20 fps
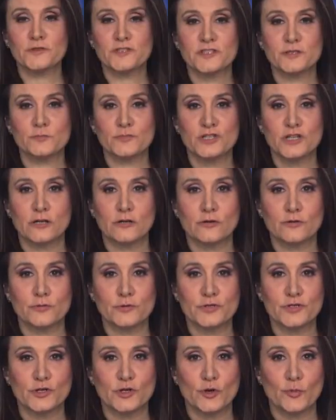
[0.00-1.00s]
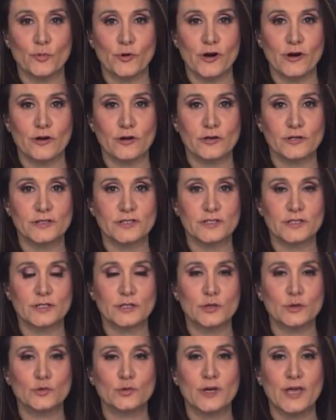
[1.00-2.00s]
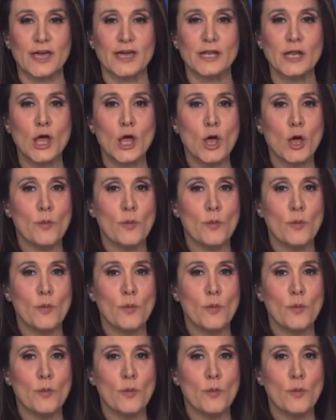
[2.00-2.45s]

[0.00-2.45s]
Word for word: This is Michelle Caruso Cabrera. Good to see you again.